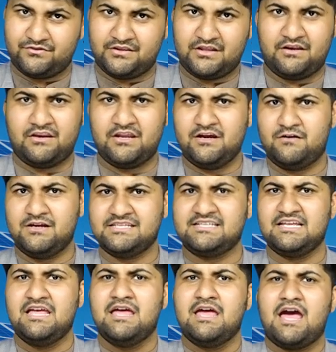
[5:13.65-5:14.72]
the nearest
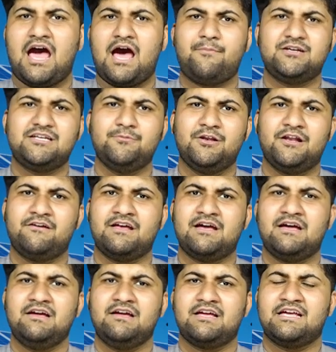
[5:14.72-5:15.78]
habitable
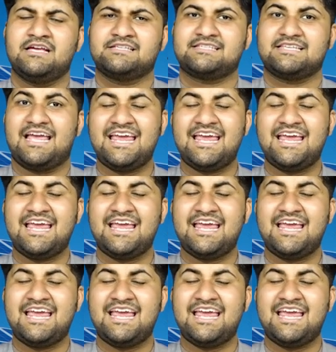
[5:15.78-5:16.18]
area is